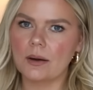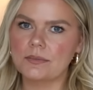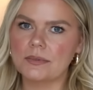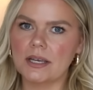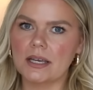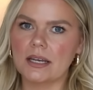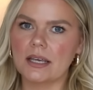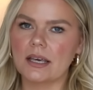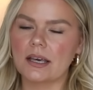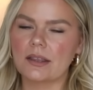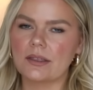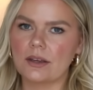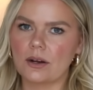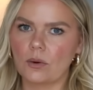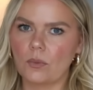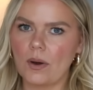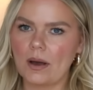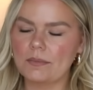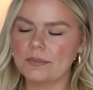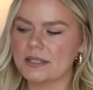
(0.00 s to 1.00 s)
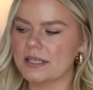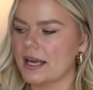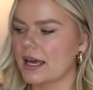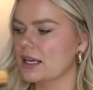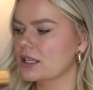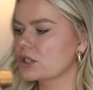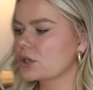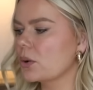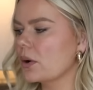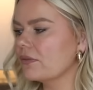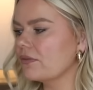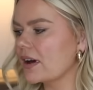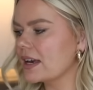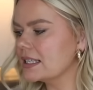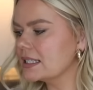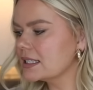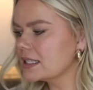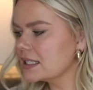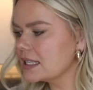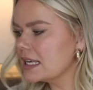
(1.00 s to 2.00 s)
updating their website. So if I
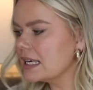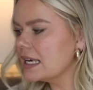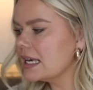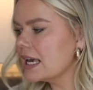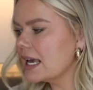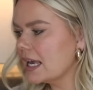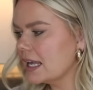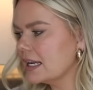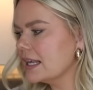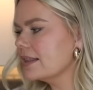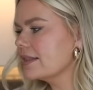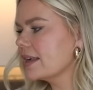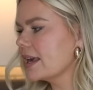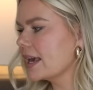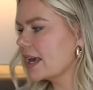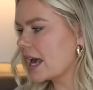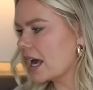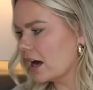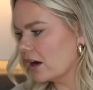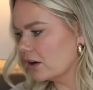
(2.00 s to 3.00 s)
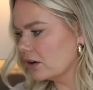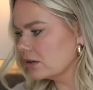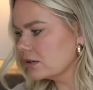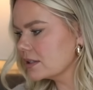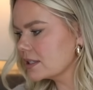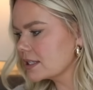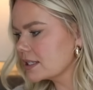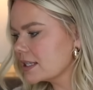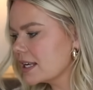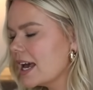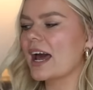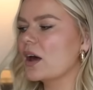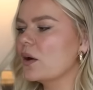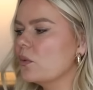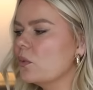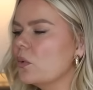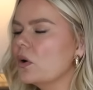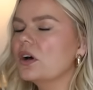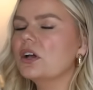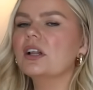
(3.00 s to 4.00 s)
see anything else, I
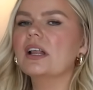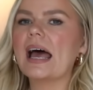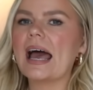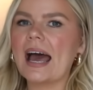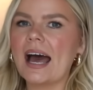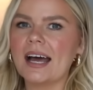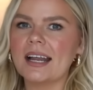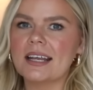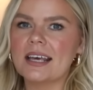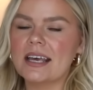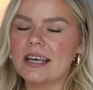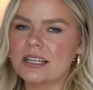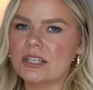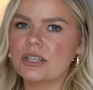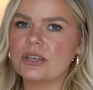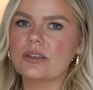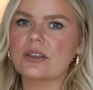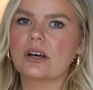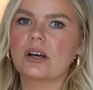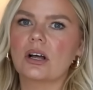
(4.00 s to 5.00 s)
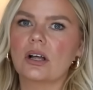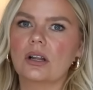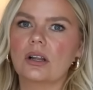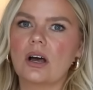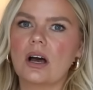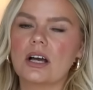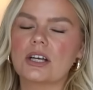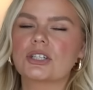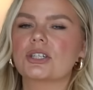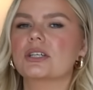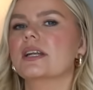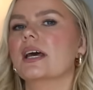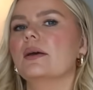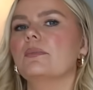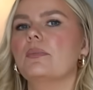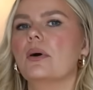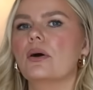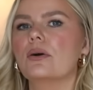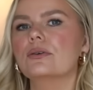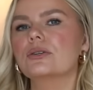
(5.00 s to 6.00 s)
will add it into the collage that I
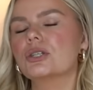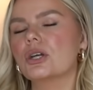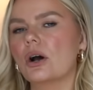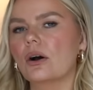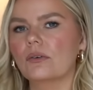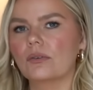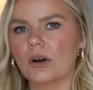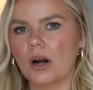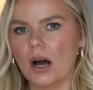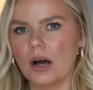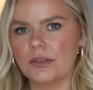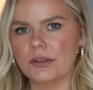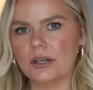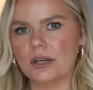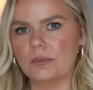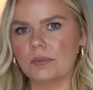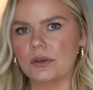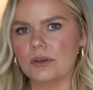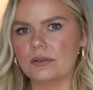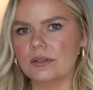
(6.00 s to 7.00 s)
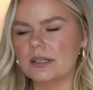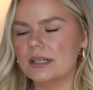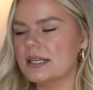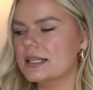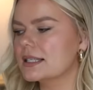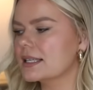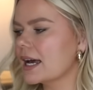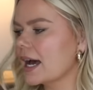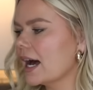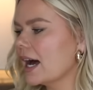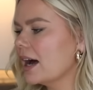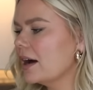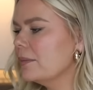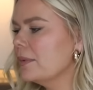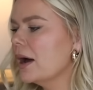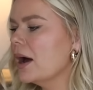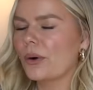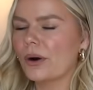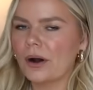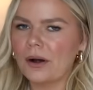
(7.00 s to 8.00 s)
post over on the community
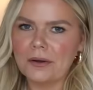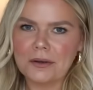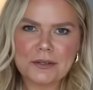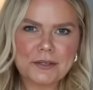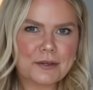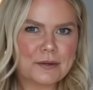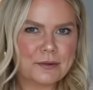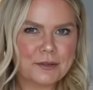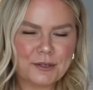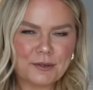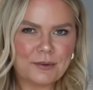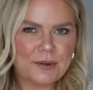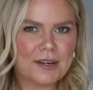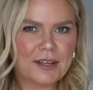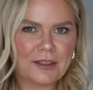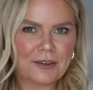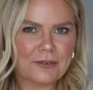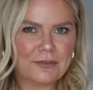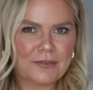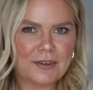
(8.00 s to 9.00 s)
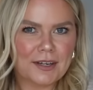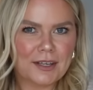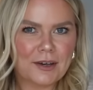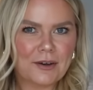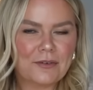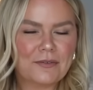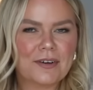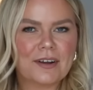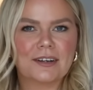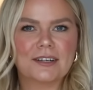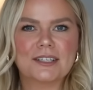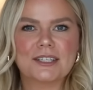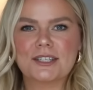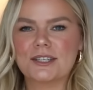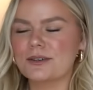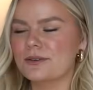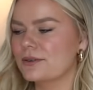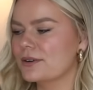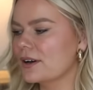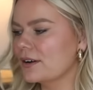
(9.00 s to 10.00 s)
tab, or also do another video very
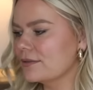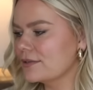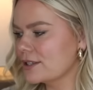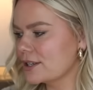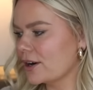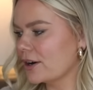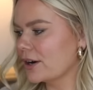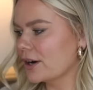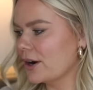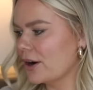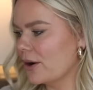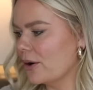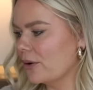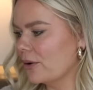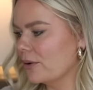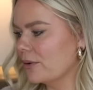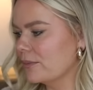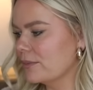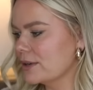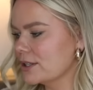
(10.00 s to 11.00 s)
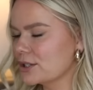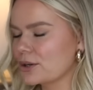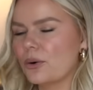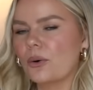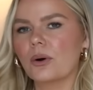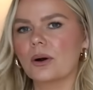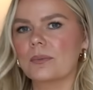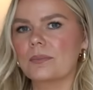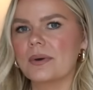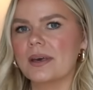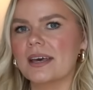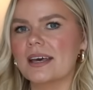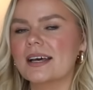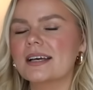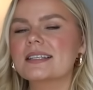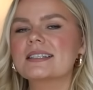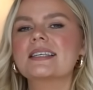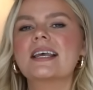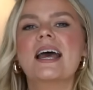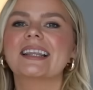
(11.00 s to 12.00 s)
soon of Zara home decor
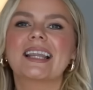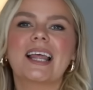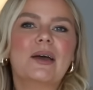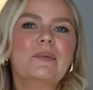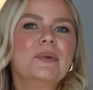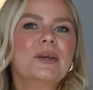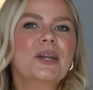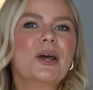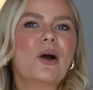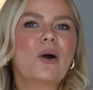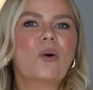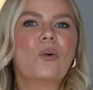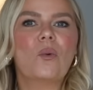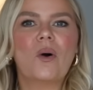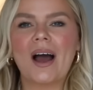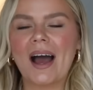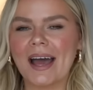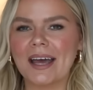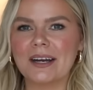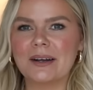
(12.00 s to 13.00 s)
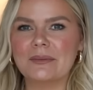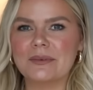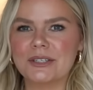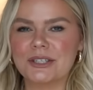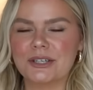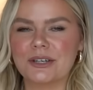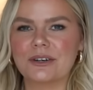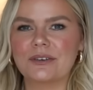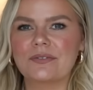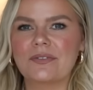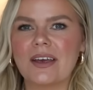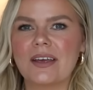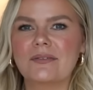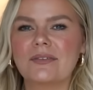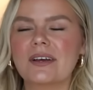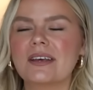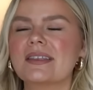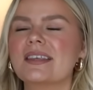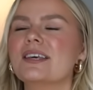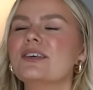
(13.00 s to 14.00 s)
picks. Let me know what item was your
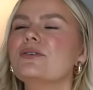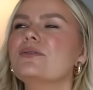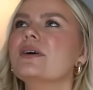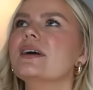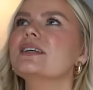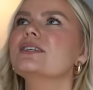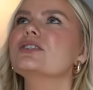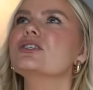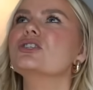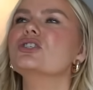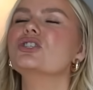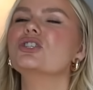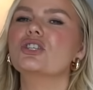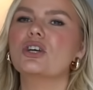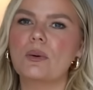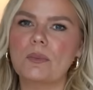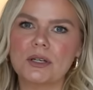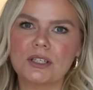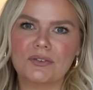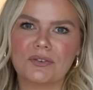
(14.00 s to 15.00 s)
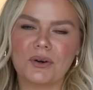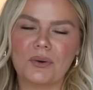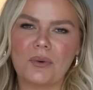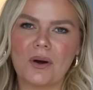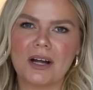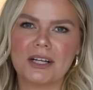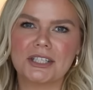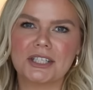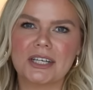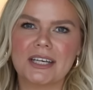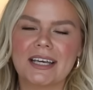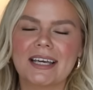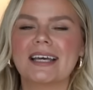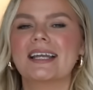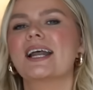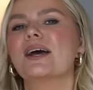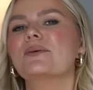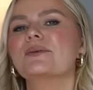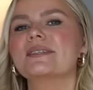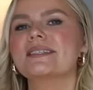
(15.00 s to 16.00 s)
favorite. Thank you guys so much for watching,
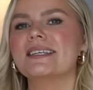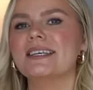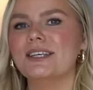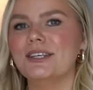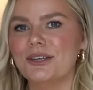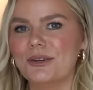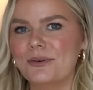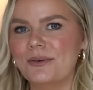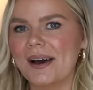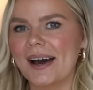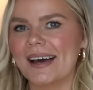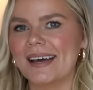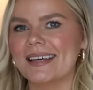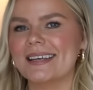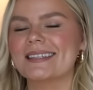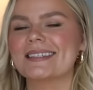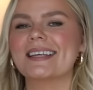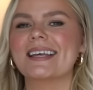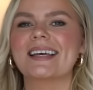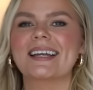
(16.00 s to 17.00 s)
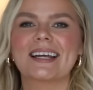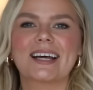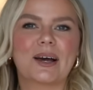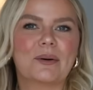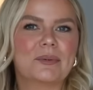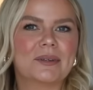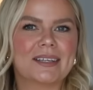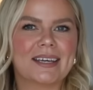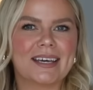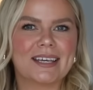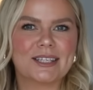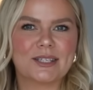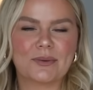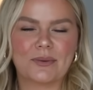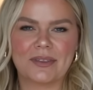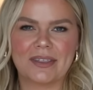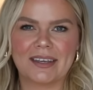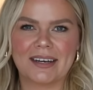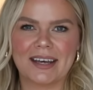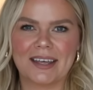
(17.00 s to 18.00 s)
and I will see you guys in a couple days
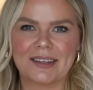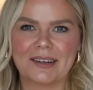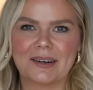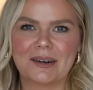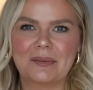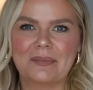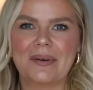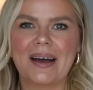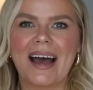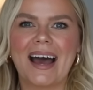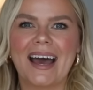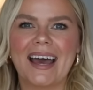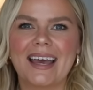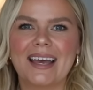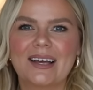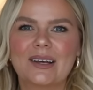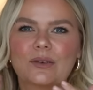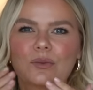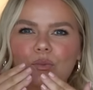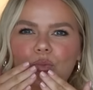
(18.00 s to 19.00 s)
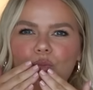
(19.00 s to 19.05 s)
with another. Bye.